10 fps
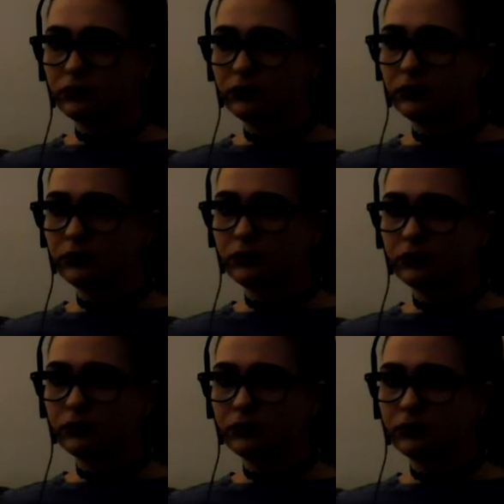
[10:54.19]

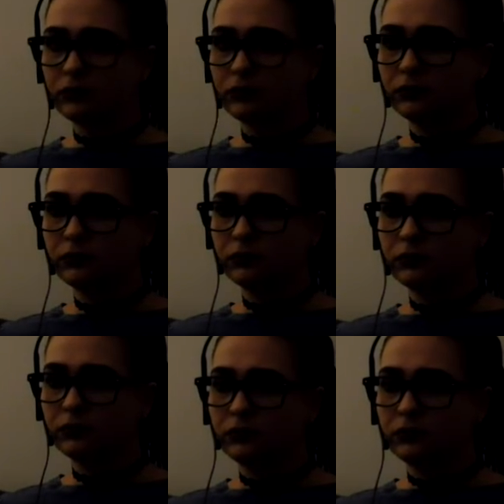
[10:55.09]
No one is speaking in this clip.